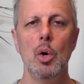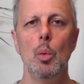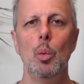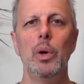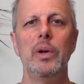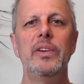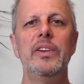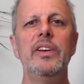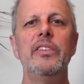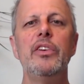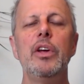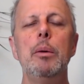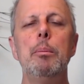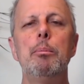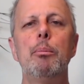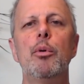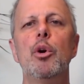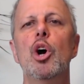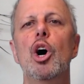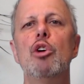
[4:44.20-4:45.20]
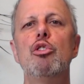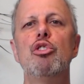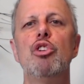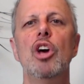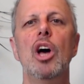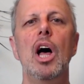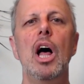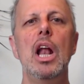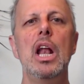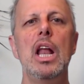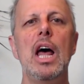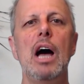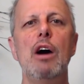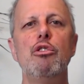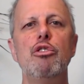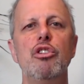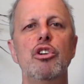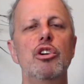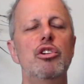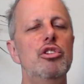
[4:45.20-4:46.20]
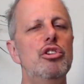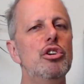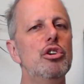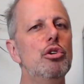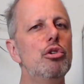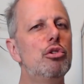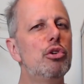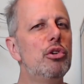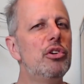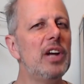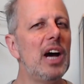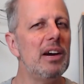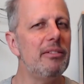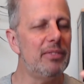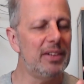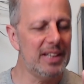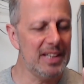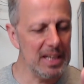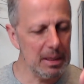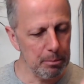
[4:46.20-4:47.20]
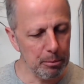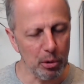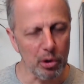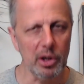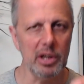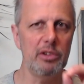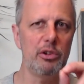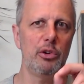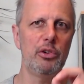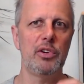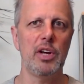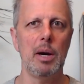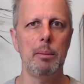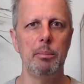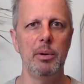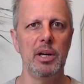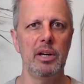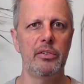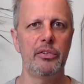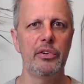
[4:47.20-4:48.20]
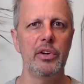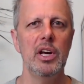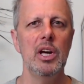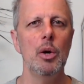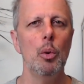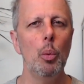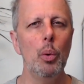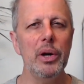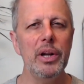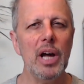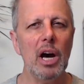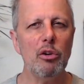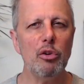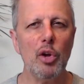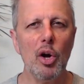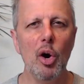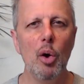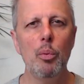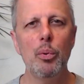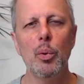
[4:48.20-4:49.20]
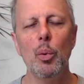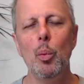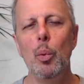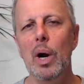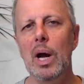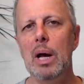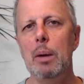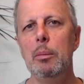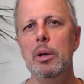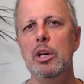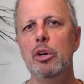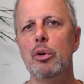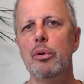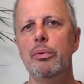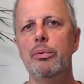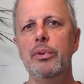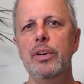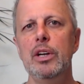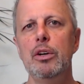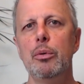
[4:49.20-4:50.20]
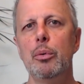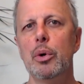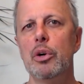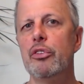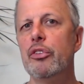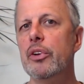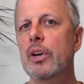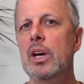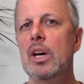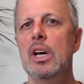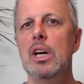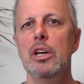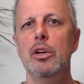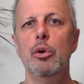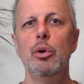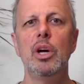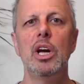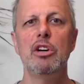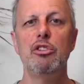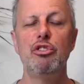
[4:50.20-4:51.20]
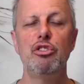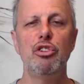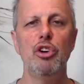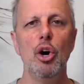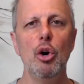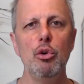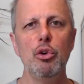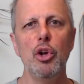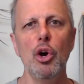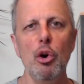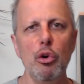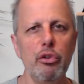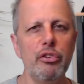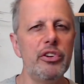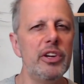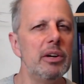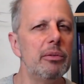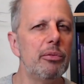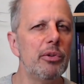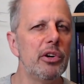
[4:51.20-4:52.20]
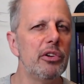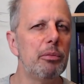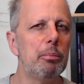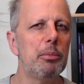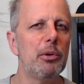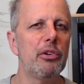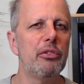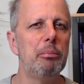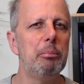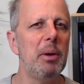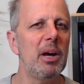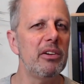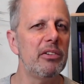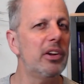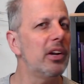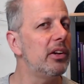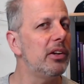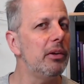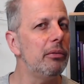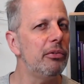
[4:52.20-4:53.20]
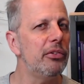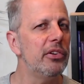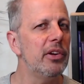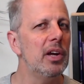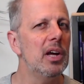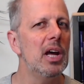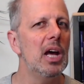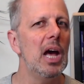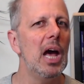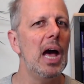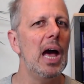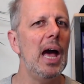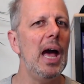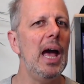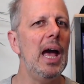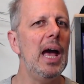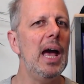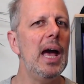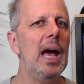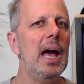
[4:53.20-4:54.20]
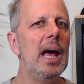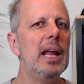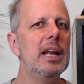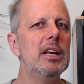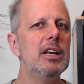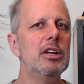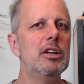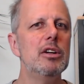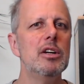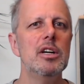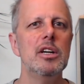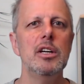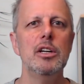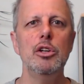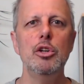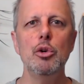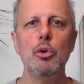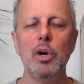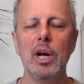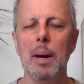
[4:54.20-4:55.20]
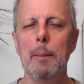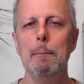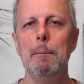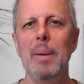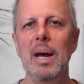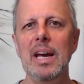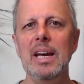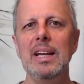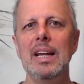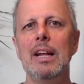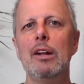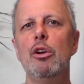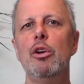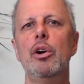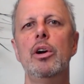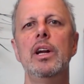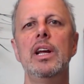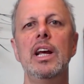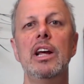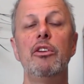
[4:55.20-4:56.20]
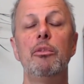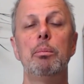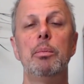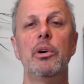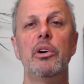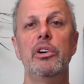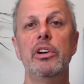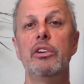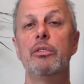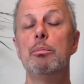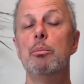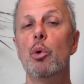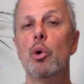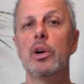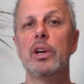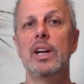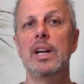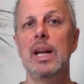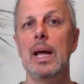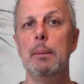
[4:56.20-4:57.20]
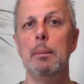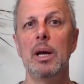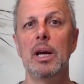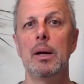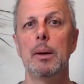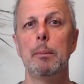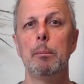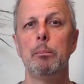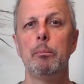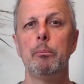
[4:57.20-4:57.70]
Well, this approach allows you to dive deeper into topics without overwhelming your viewers. You can show those different perspectives and you can make that learning experience more dynamic.